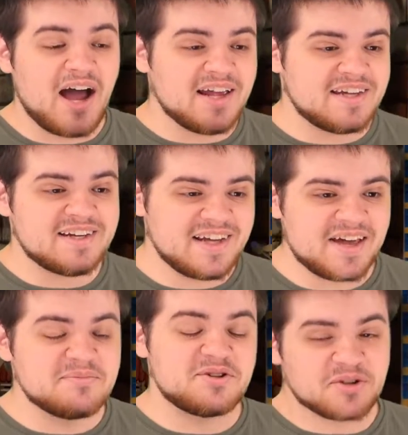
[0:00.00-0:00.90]
I can
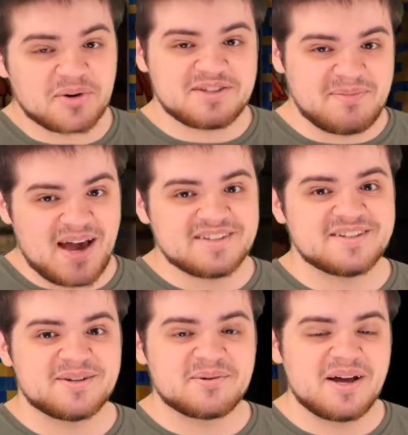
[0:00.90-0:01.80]
get Majora's
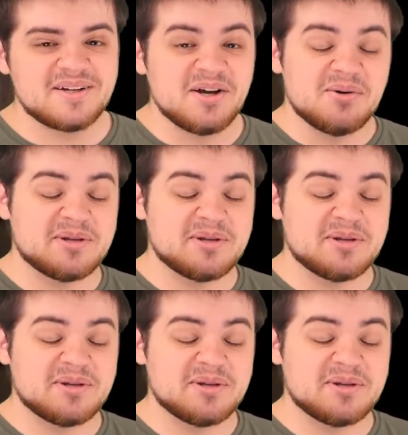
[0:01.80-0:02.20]
Mask to run